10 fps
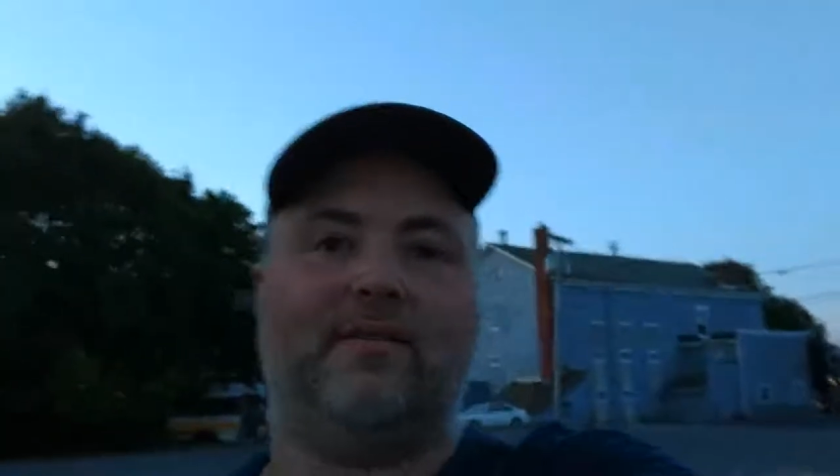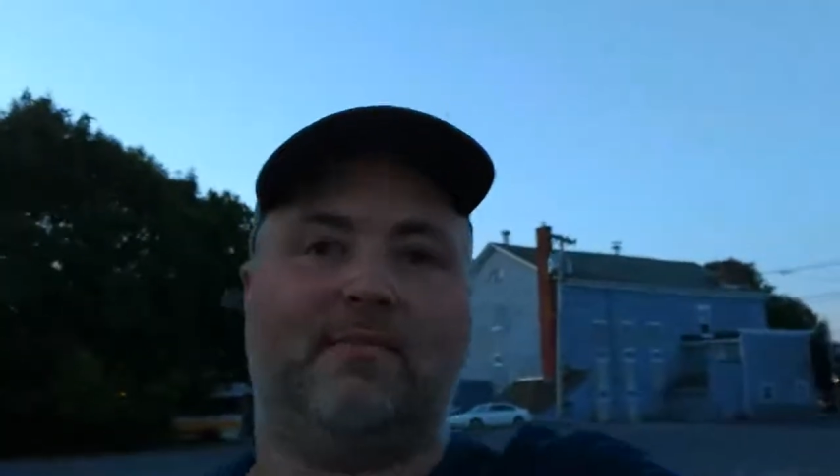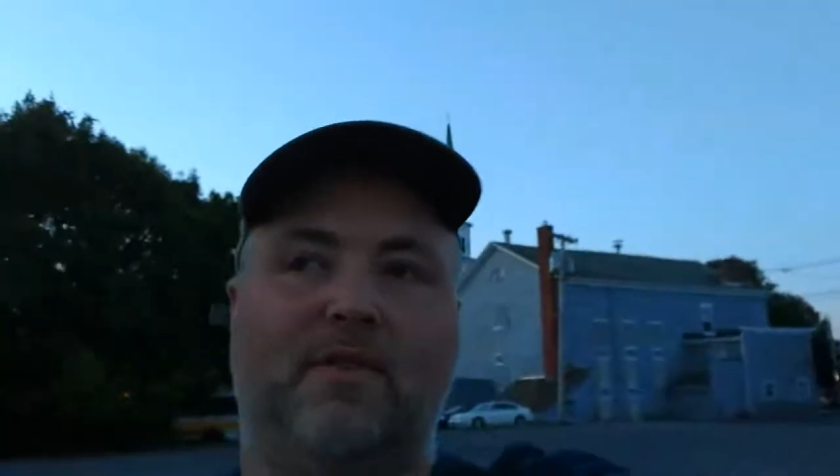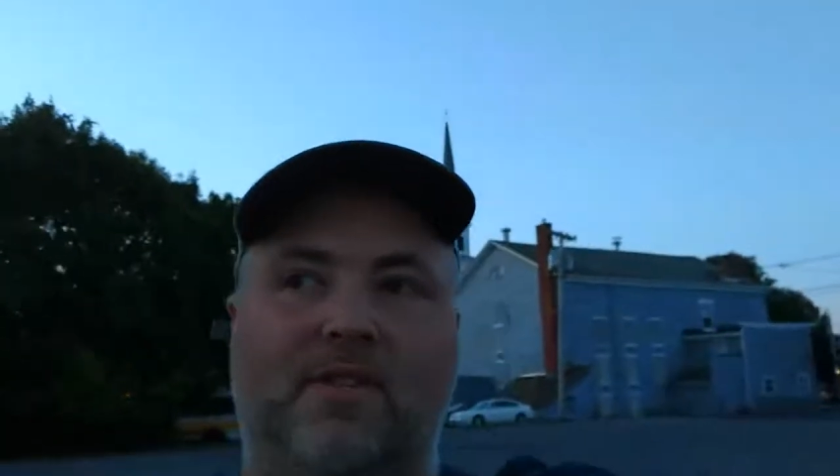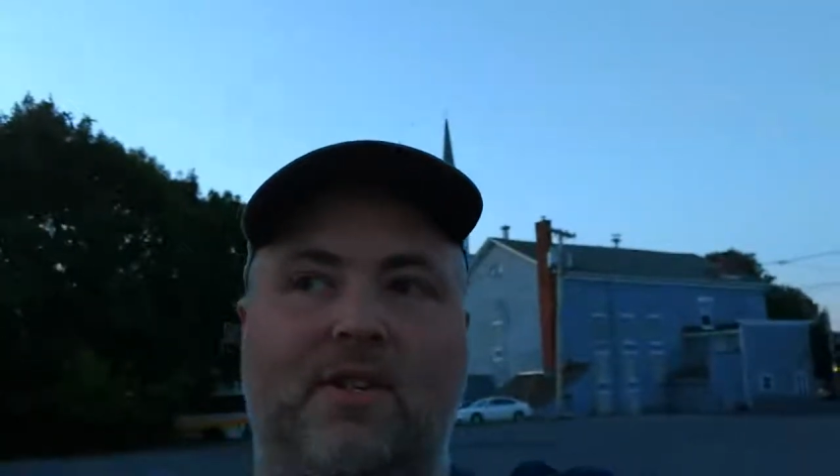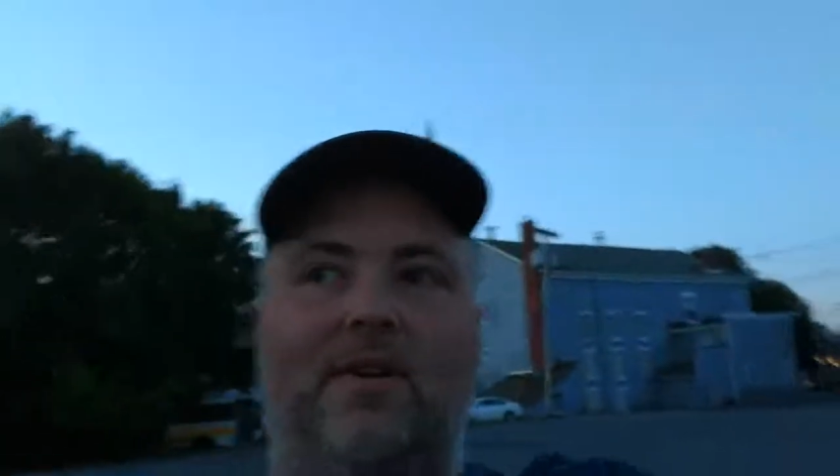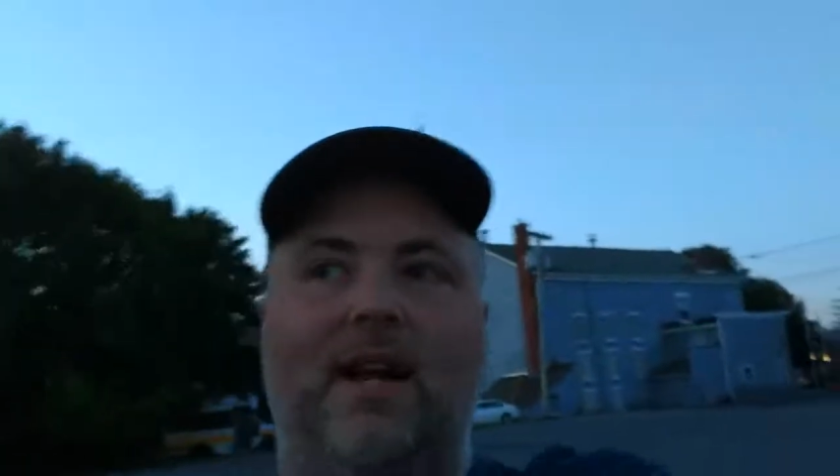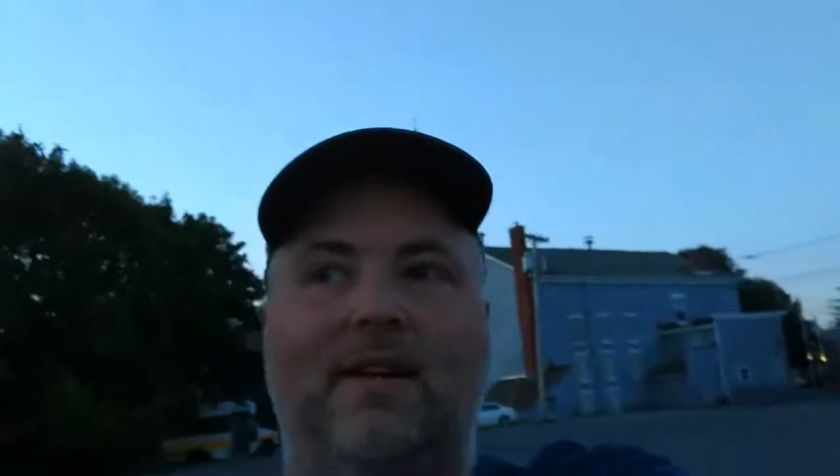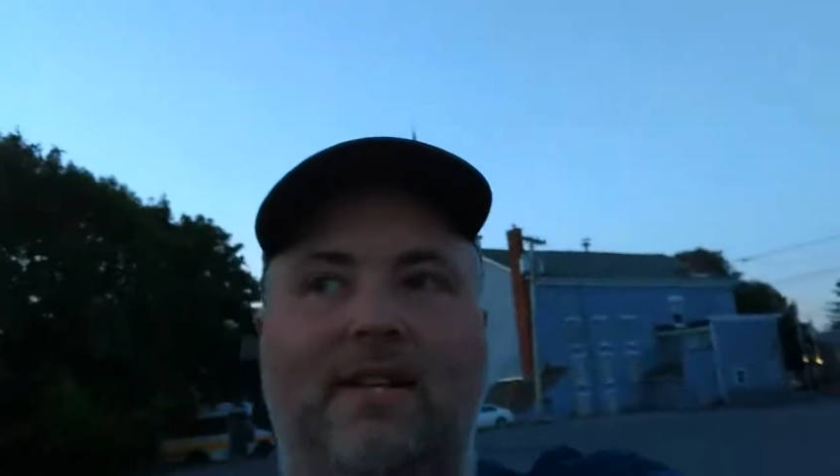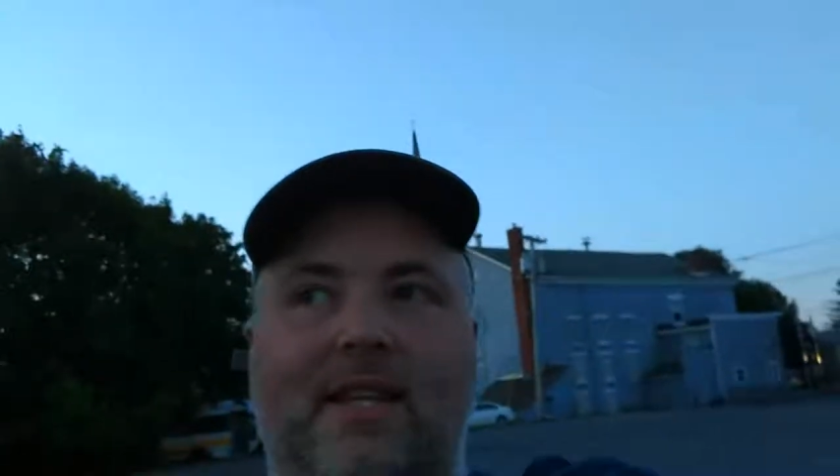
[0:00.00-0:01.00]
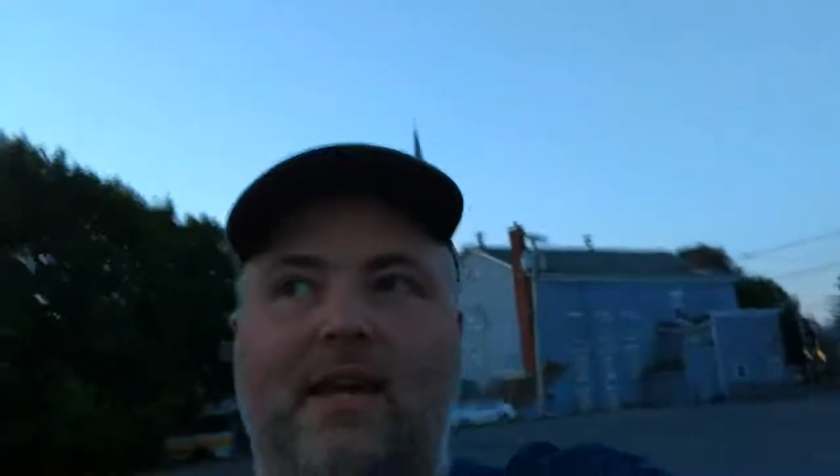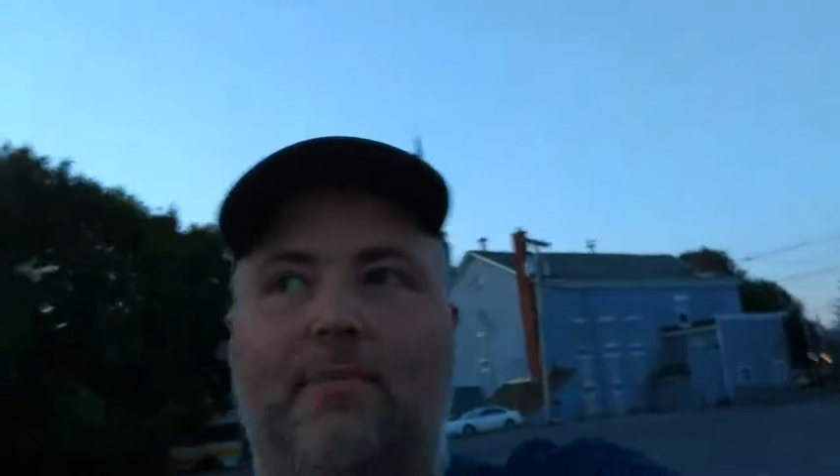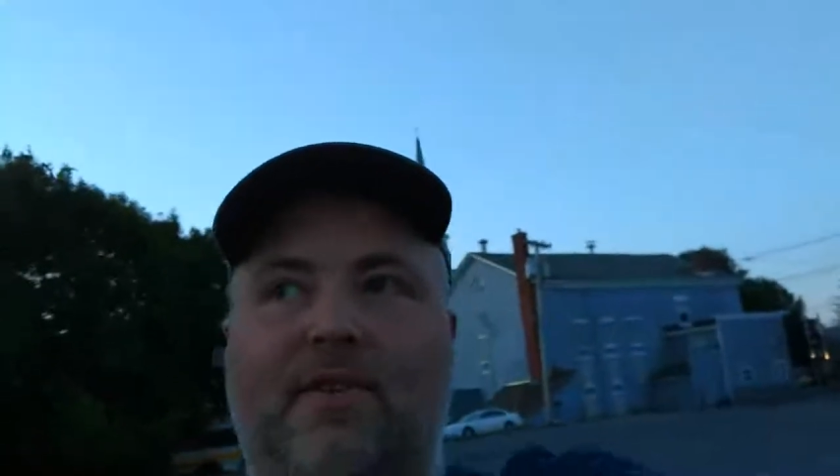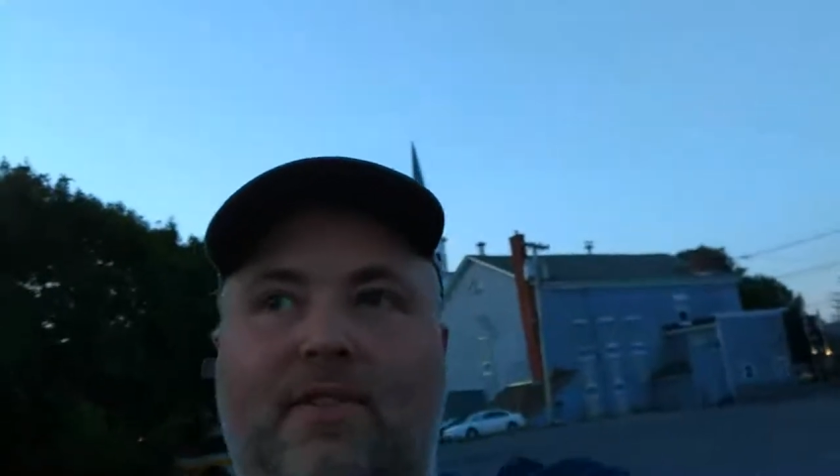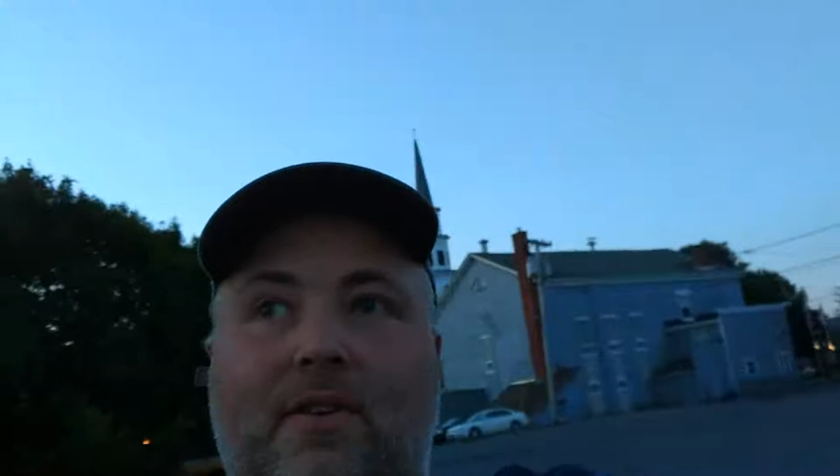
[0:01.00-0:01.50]
It's supposed to go down to the
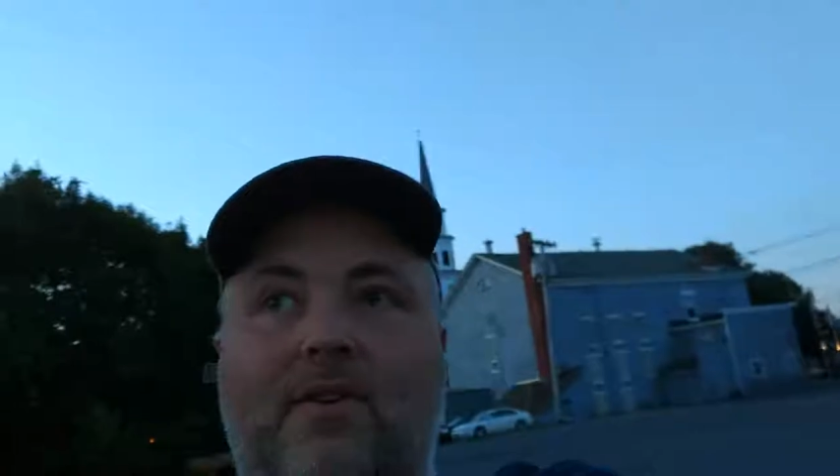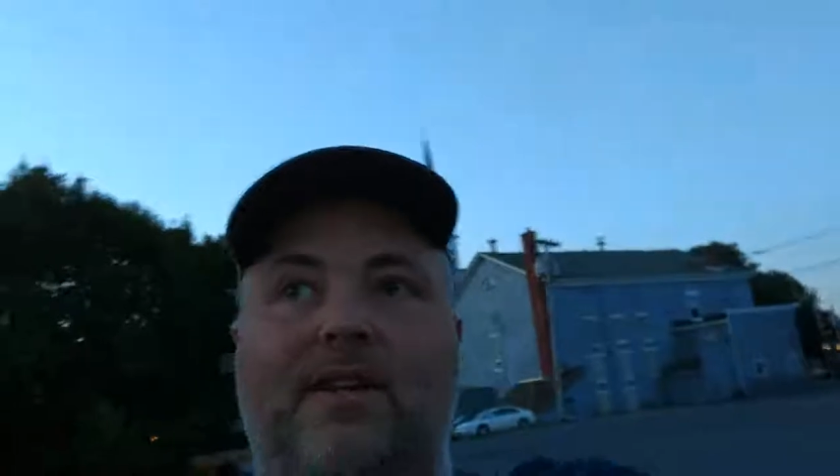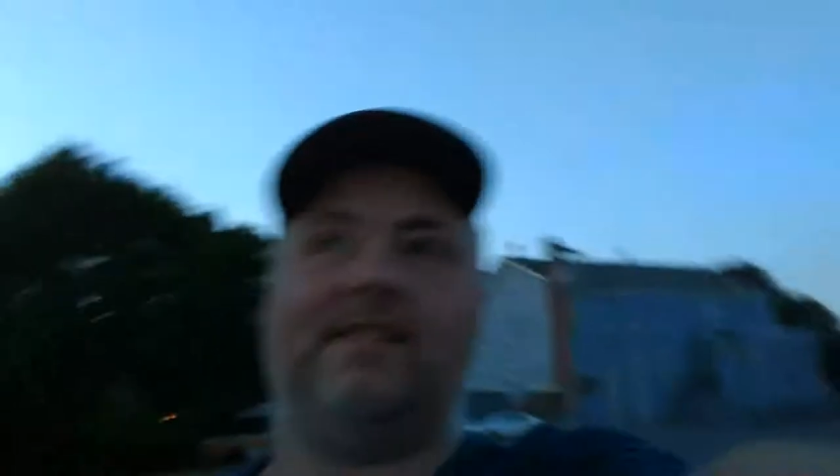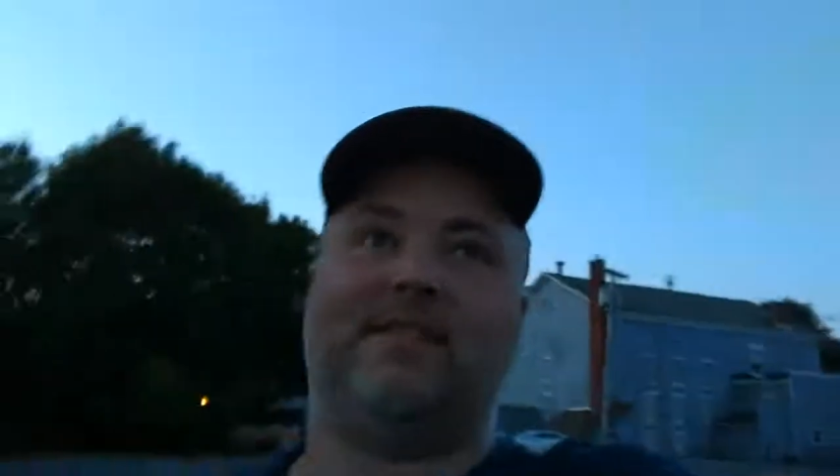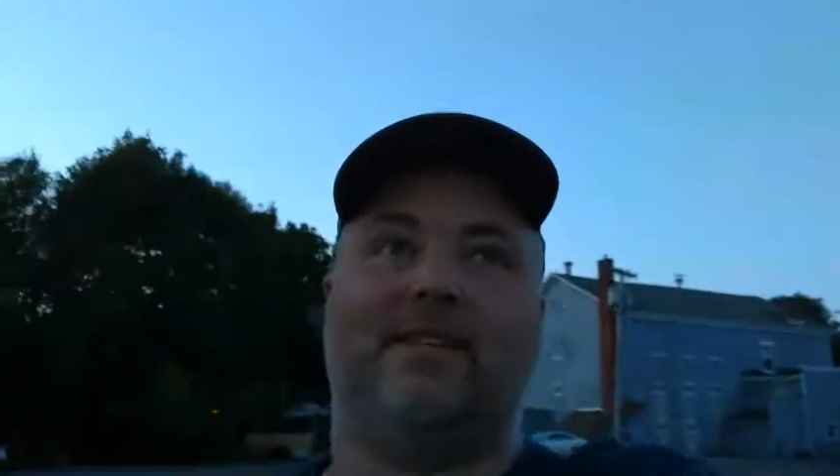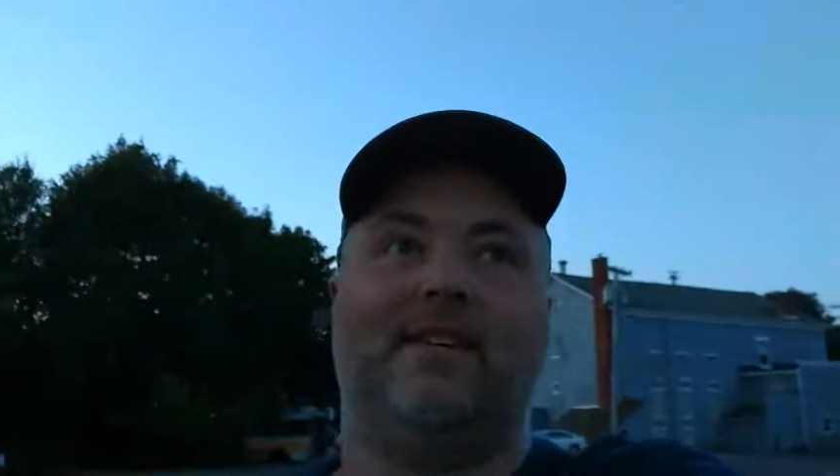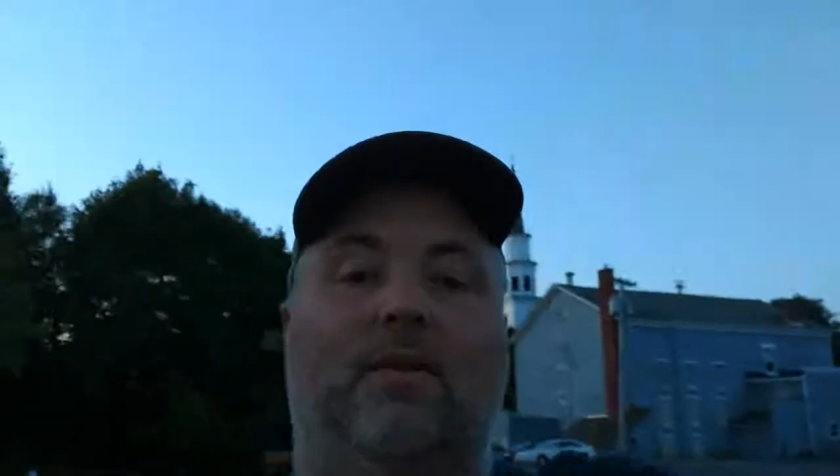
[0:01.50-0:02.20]
upper thirties.